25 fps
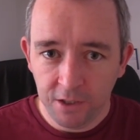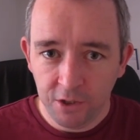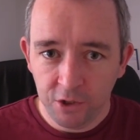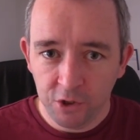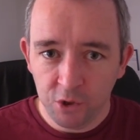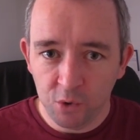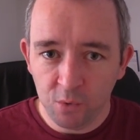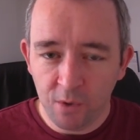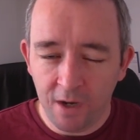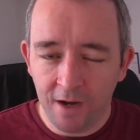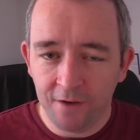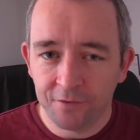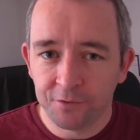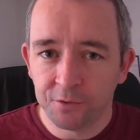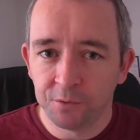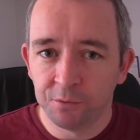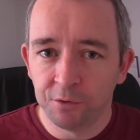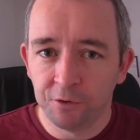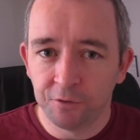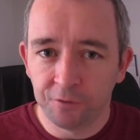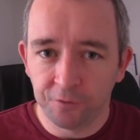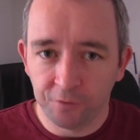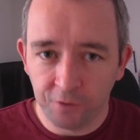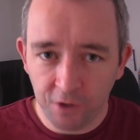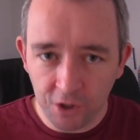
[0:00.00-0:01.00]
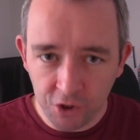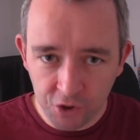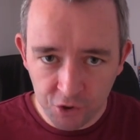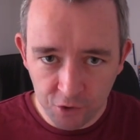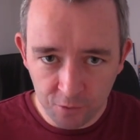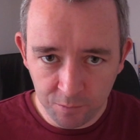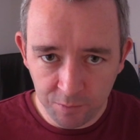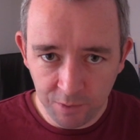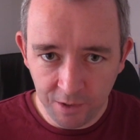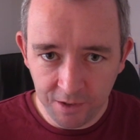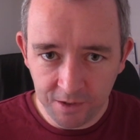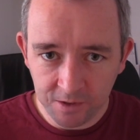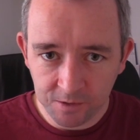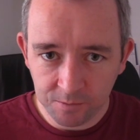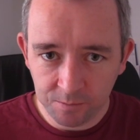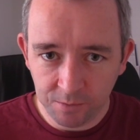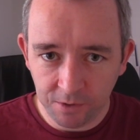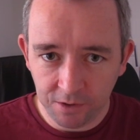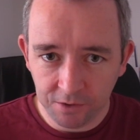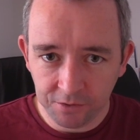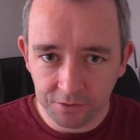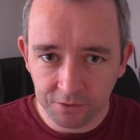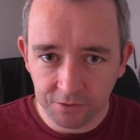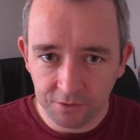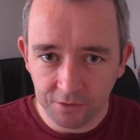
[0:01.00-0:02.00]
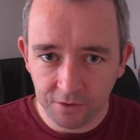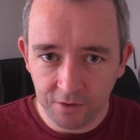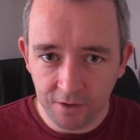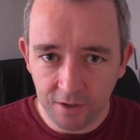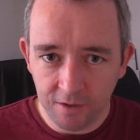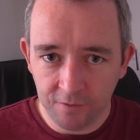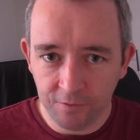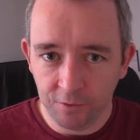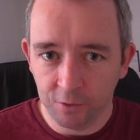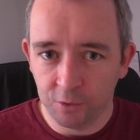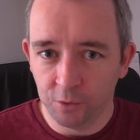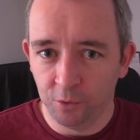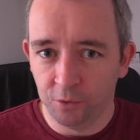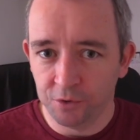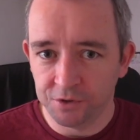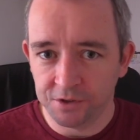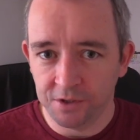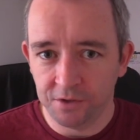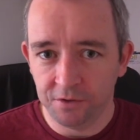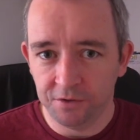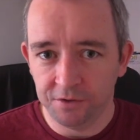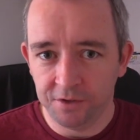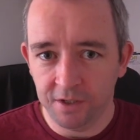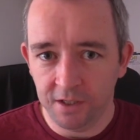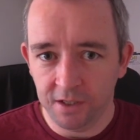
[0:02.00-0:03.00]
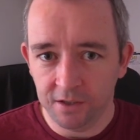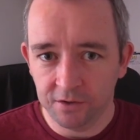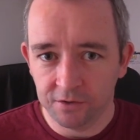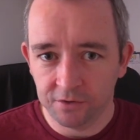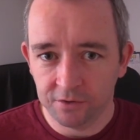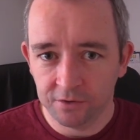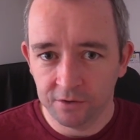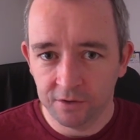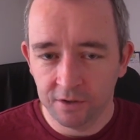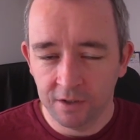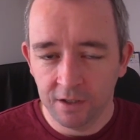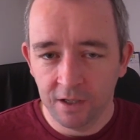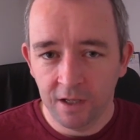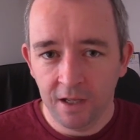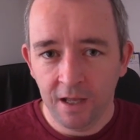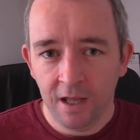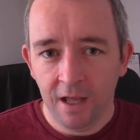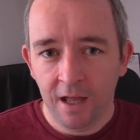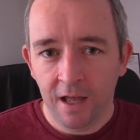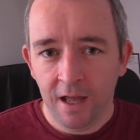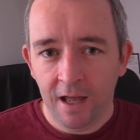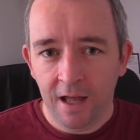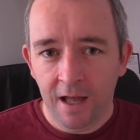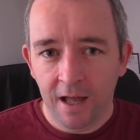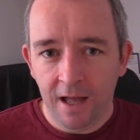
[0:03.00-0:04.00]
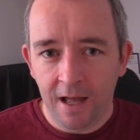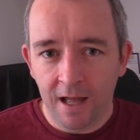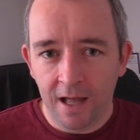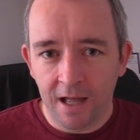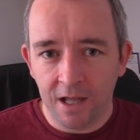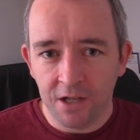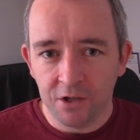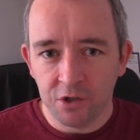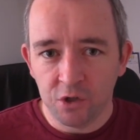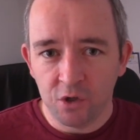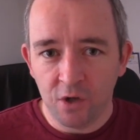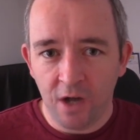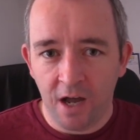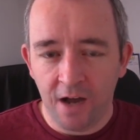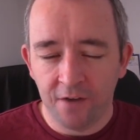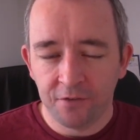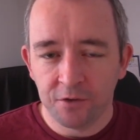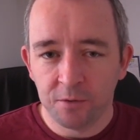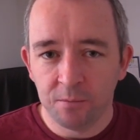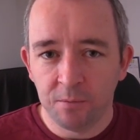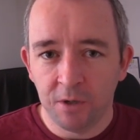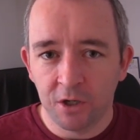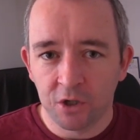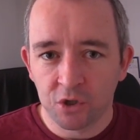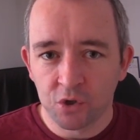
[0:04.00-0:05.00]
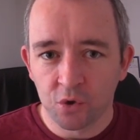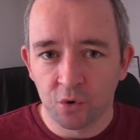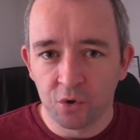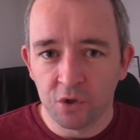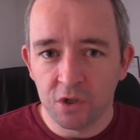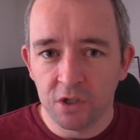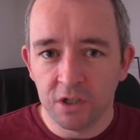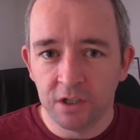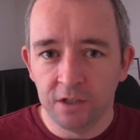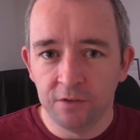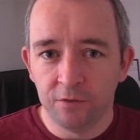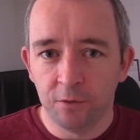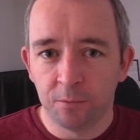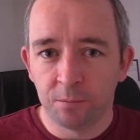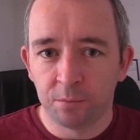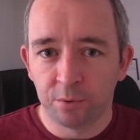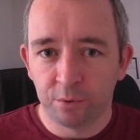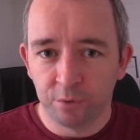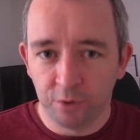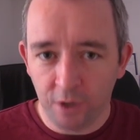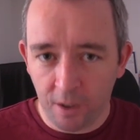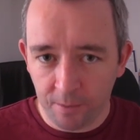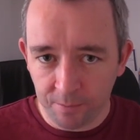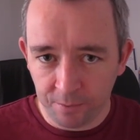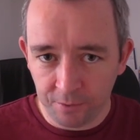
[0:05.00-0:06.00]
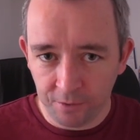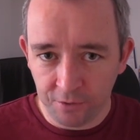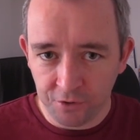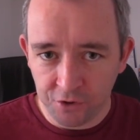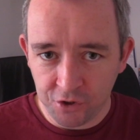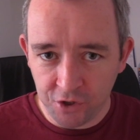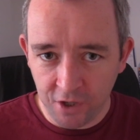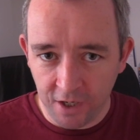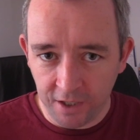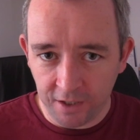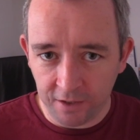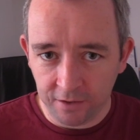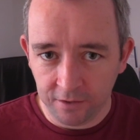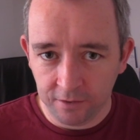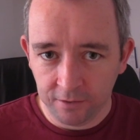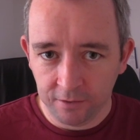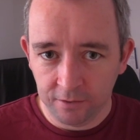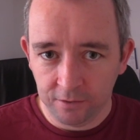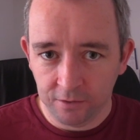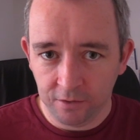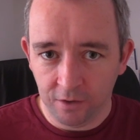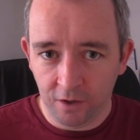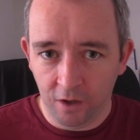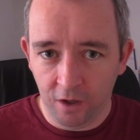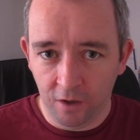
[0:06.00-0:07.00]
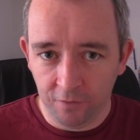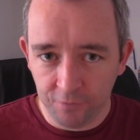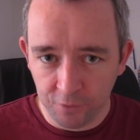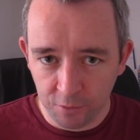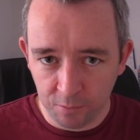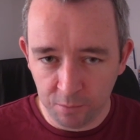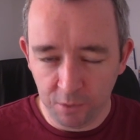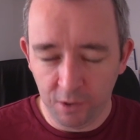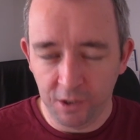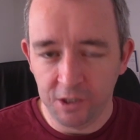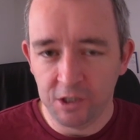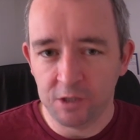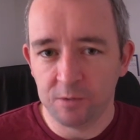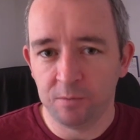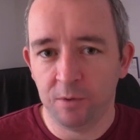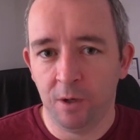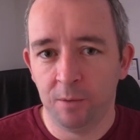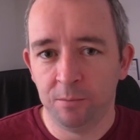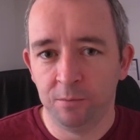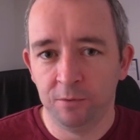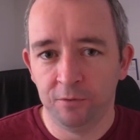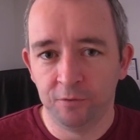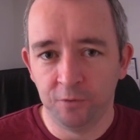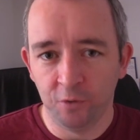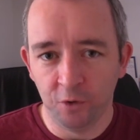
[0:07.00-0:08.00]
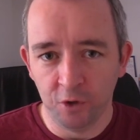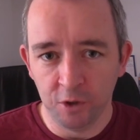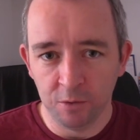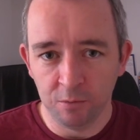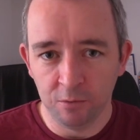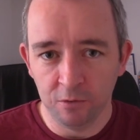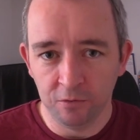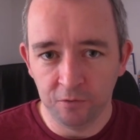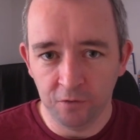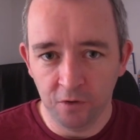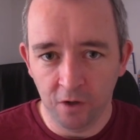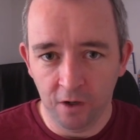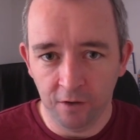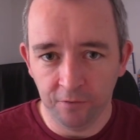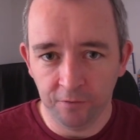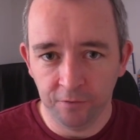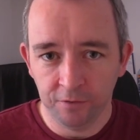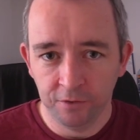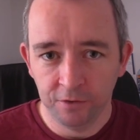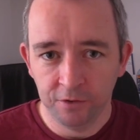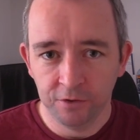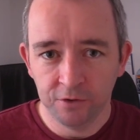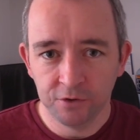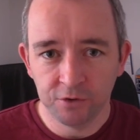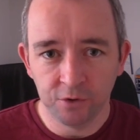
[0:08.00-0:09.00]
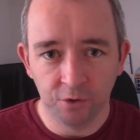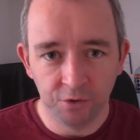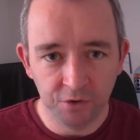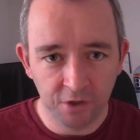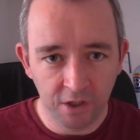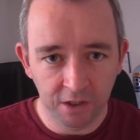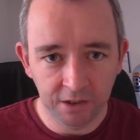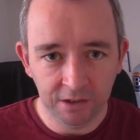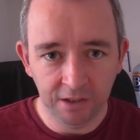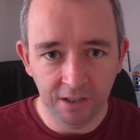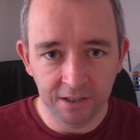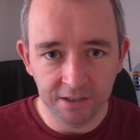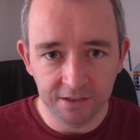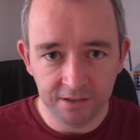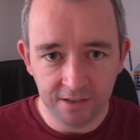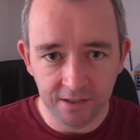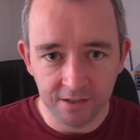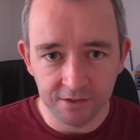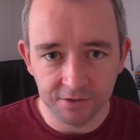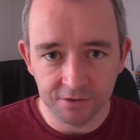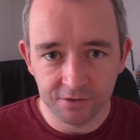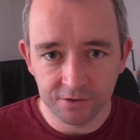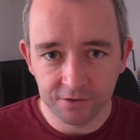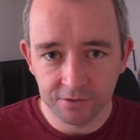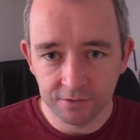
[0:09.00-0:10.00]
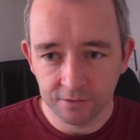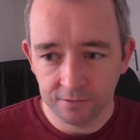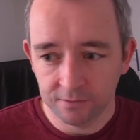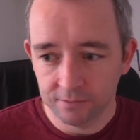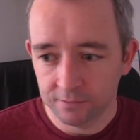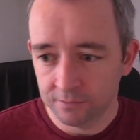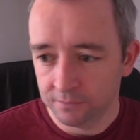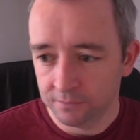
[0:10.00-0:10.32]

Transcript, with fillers: you have to refresh your blind spot if it goes out of date and you have to make sure you give a proper check of your blind spot before you move off. So not like this.